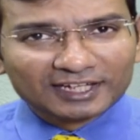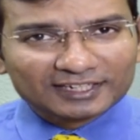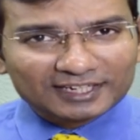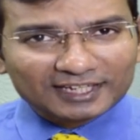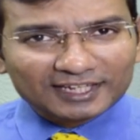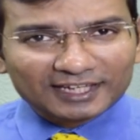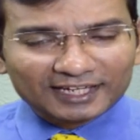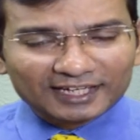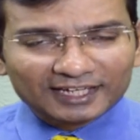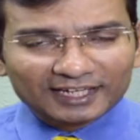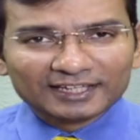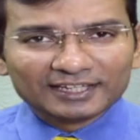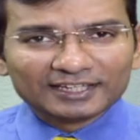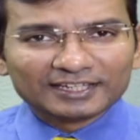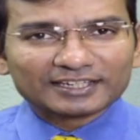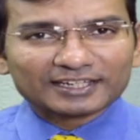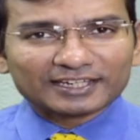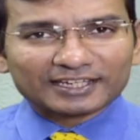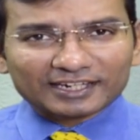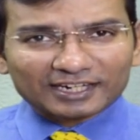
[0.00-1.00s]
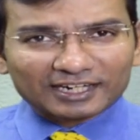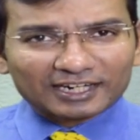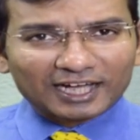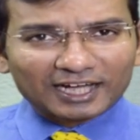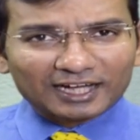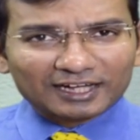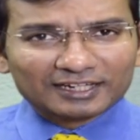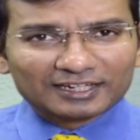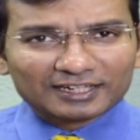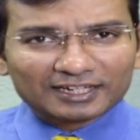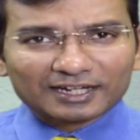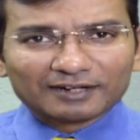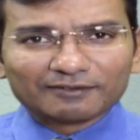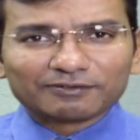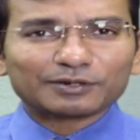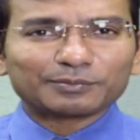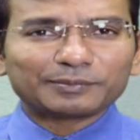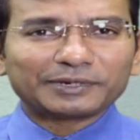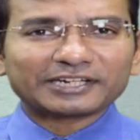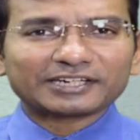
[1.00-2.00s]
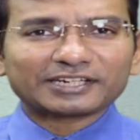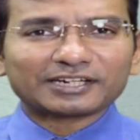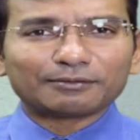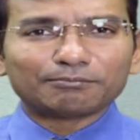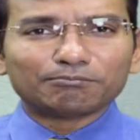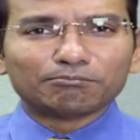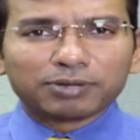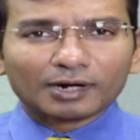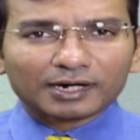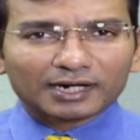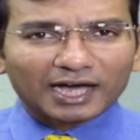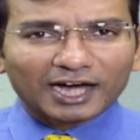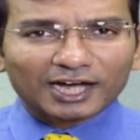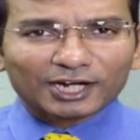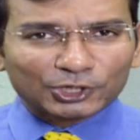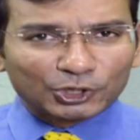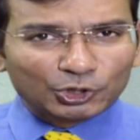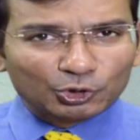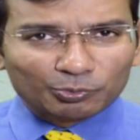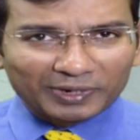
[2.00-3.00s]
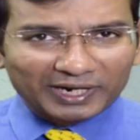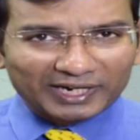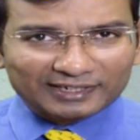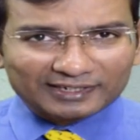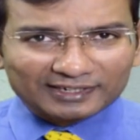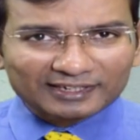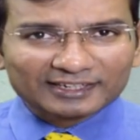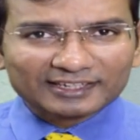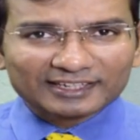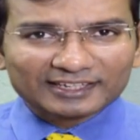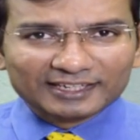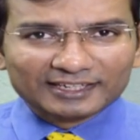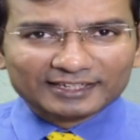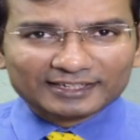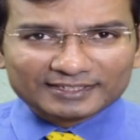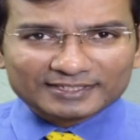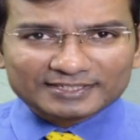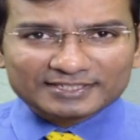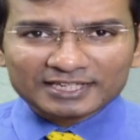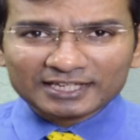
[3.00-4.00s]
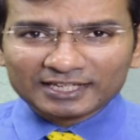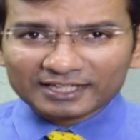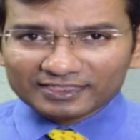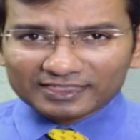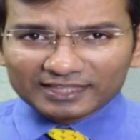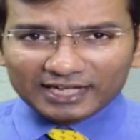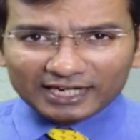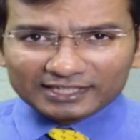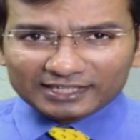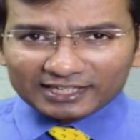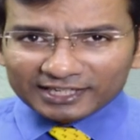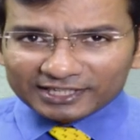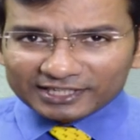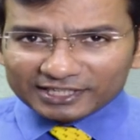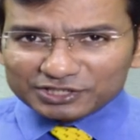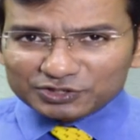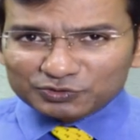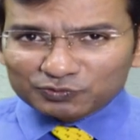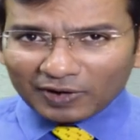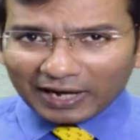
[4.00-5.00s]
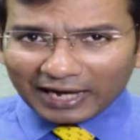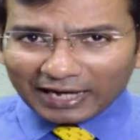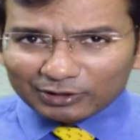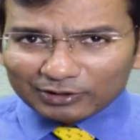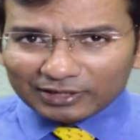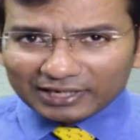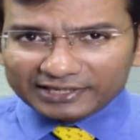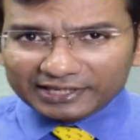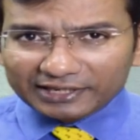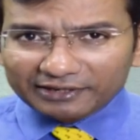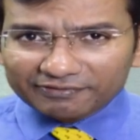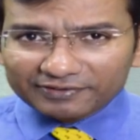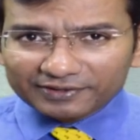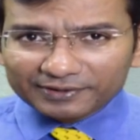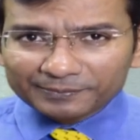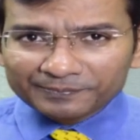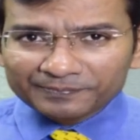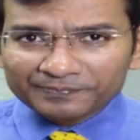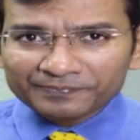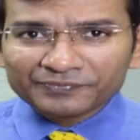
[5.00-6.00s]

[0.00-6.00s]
Okay, Kerala government ka bada argument is that it is violative